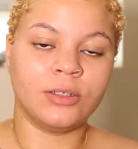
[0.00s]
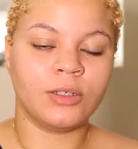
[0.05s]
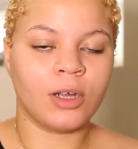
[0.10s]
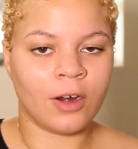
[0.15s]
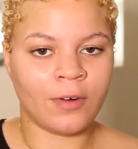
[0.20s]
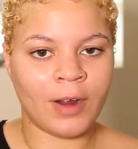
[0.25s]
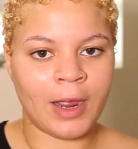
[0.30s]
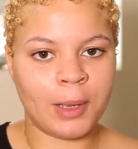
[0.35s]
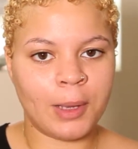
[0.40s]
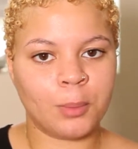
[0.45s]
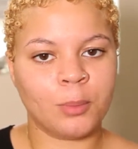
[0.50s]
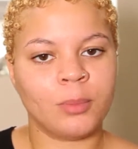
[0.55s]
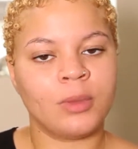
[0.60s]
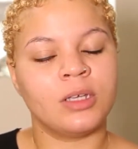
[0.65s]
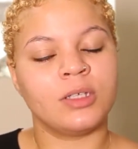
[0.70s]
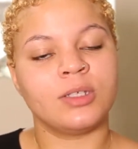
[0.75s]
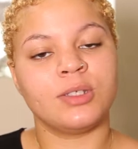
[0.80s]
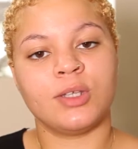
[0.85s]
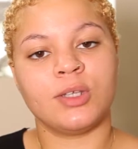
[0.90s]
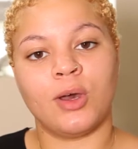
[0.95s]
Alright,
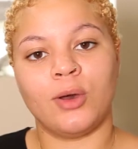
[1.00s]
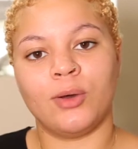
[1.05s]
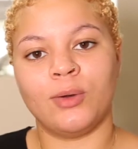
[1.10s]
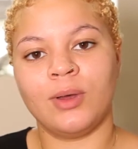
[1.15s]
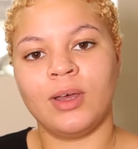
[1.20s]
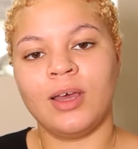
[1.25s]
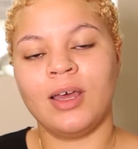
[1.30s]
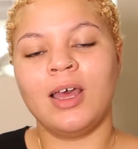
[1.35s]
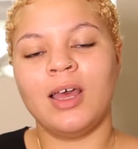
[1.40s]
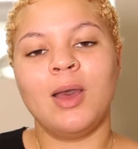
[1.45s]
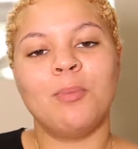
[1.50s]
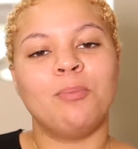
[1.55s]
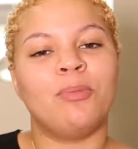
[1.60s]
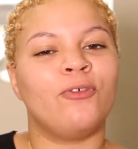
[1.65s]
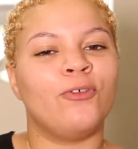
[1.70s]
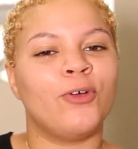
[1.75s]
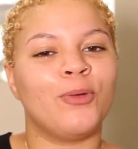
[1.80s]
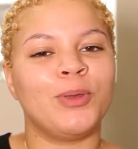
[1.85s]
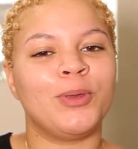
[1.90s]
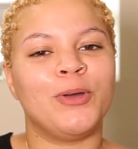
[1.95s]
so
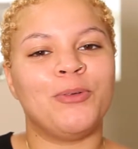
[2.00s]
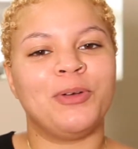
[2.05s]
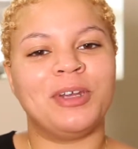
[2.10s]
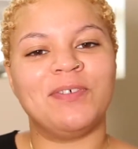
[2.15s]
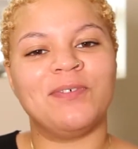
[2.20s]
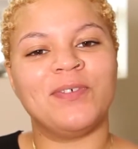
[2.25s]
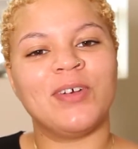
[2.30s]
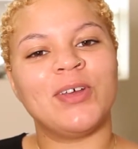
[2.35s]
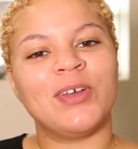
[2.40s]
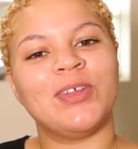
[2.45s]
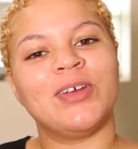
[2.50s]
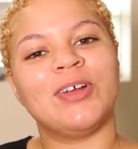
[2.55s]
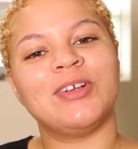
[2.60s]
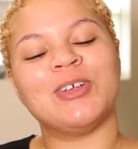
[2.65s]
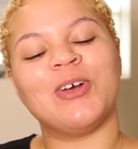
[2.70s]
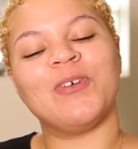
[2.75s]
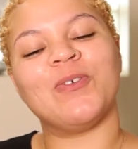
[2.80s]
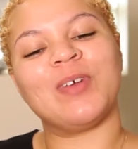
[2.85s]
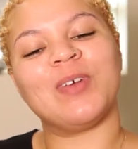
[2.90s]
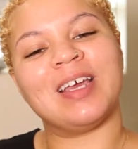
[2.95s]
before we go any further,
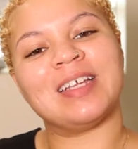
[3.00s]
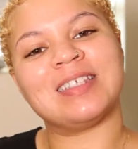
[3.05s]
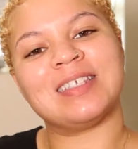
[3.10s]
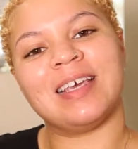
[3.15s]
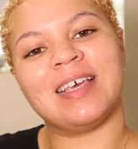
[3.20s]
don't forget to